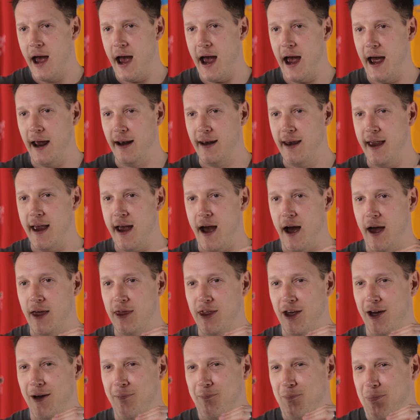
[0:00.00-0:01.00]
and the
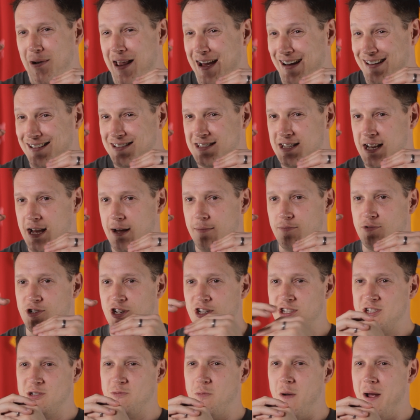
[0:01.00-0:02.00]
other Blacktip
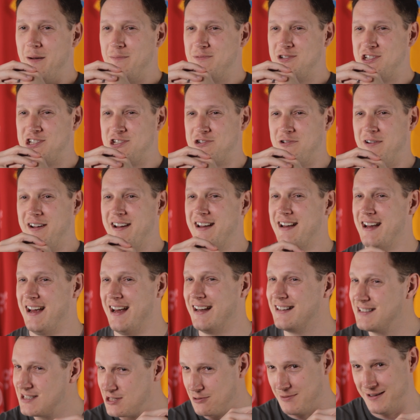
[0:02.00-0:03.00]
just swam straight
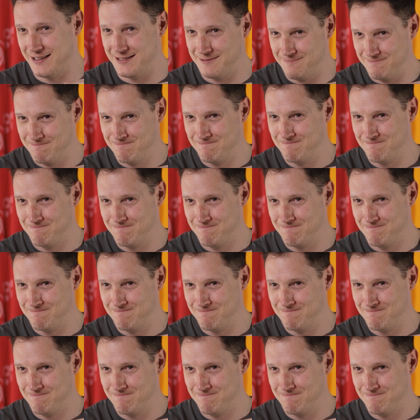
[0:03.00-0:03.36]
into it.